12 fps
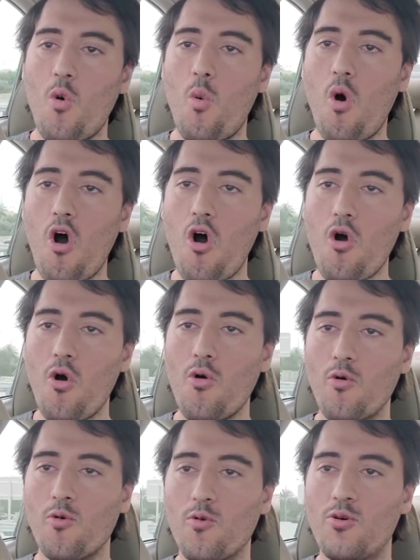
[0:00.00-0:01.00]

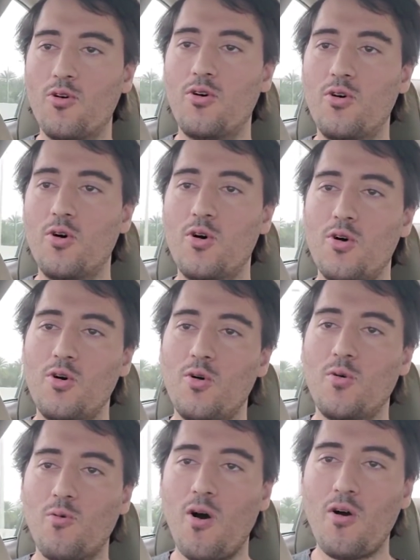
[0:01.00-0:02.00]
Whoa.
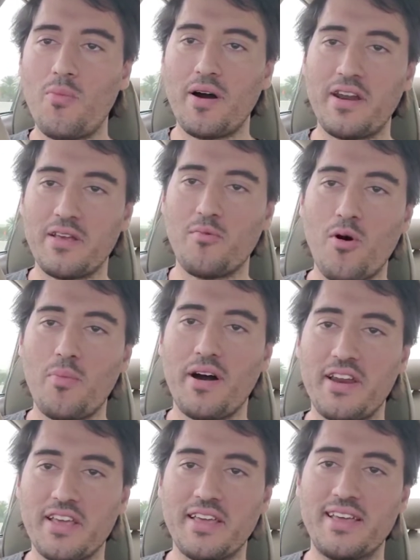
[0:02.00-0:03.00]
Whoa, buddy. Whoa,
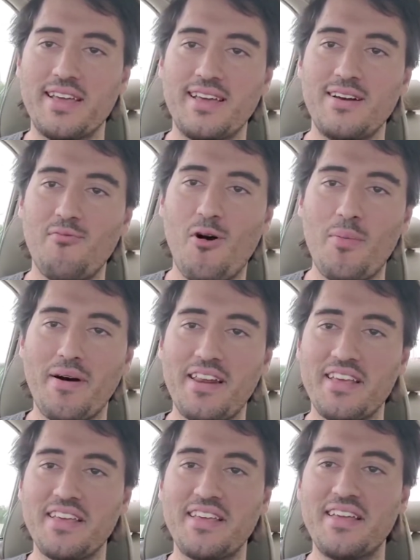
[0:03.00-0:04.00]
buddy. Whoa,
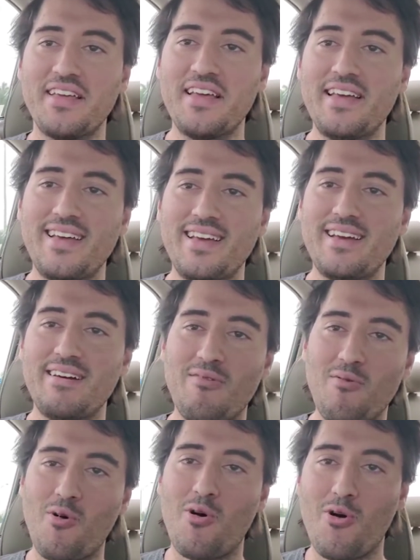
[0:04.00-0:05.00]
buddy.
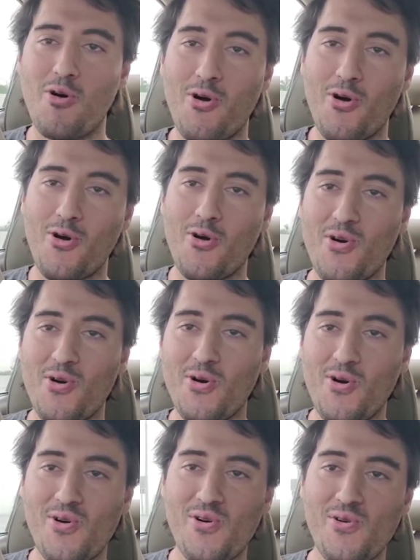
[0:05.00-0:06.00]

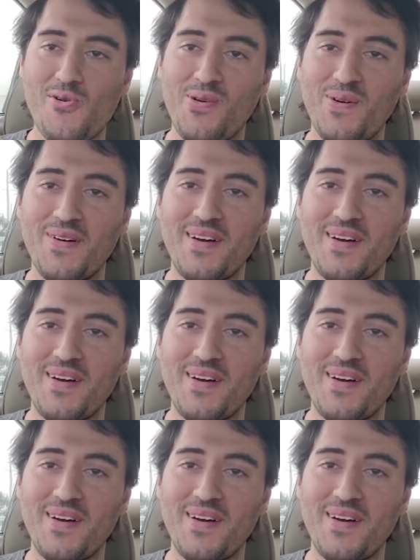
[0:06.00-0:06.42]
Whoa.